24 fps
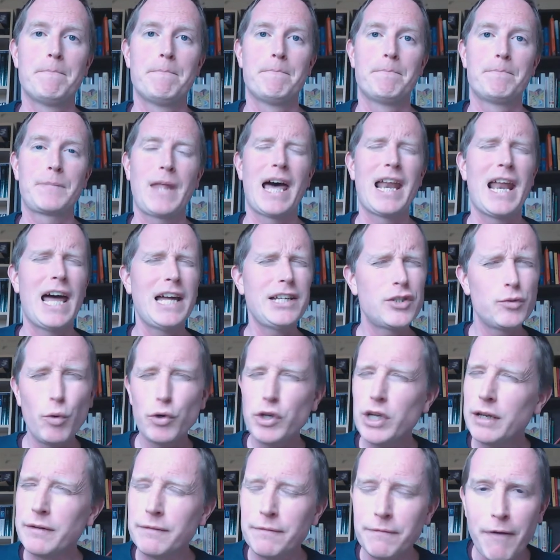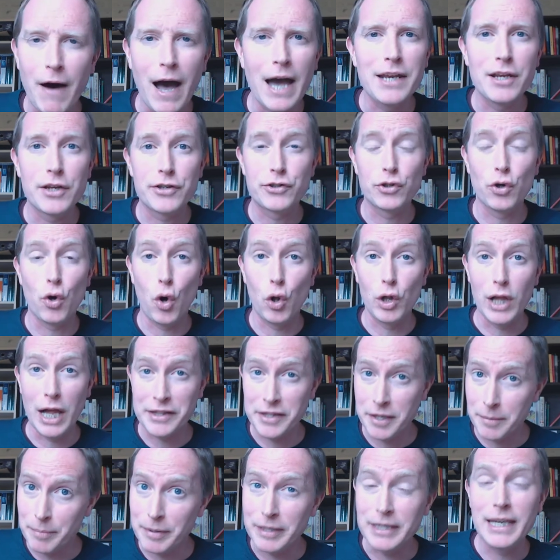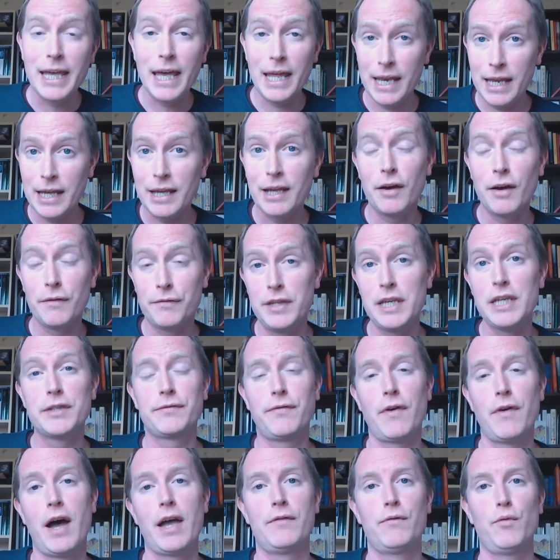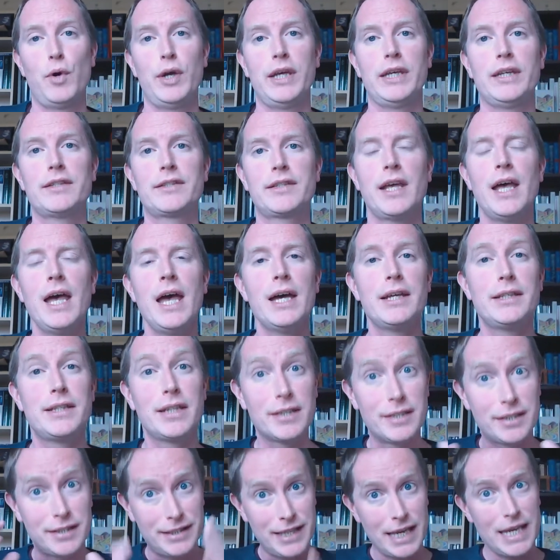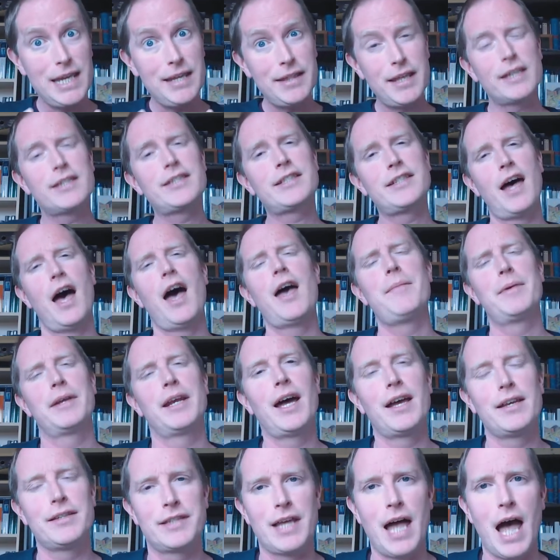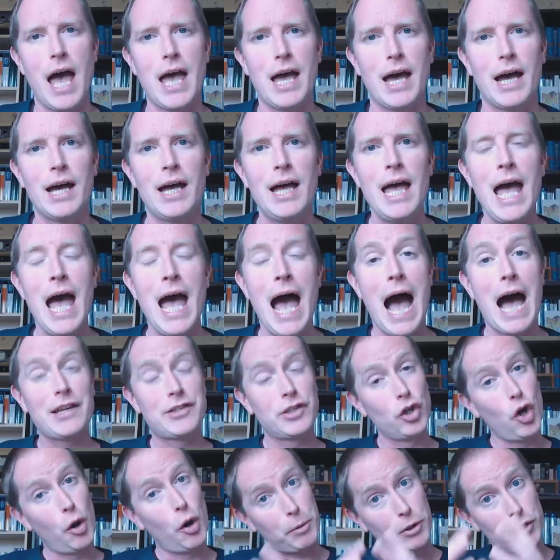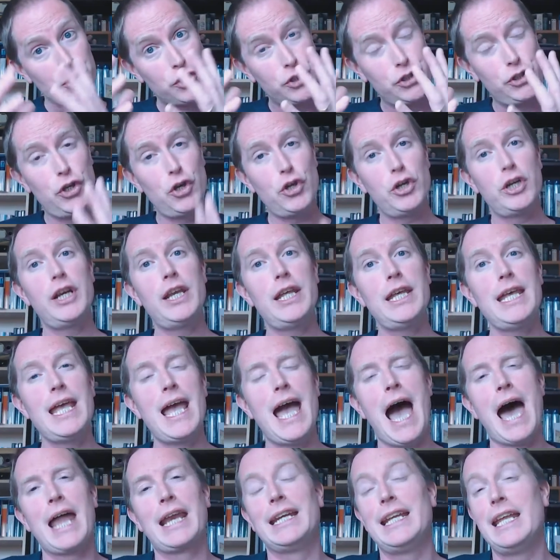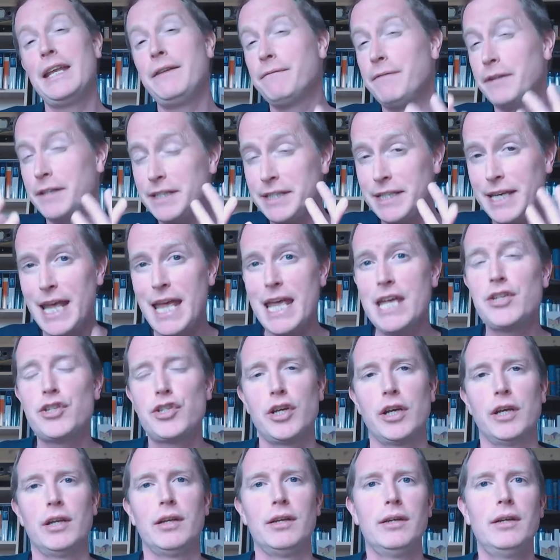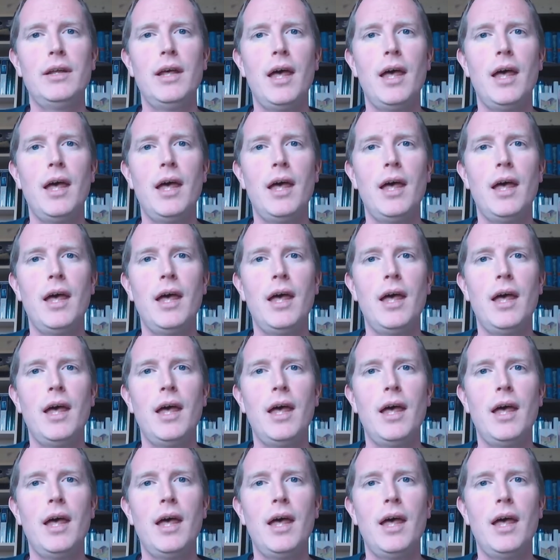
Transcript: And I just want to invite us all at the beginning of these 5 weeks to see this time in Isaiah as an opportunity and an invitation,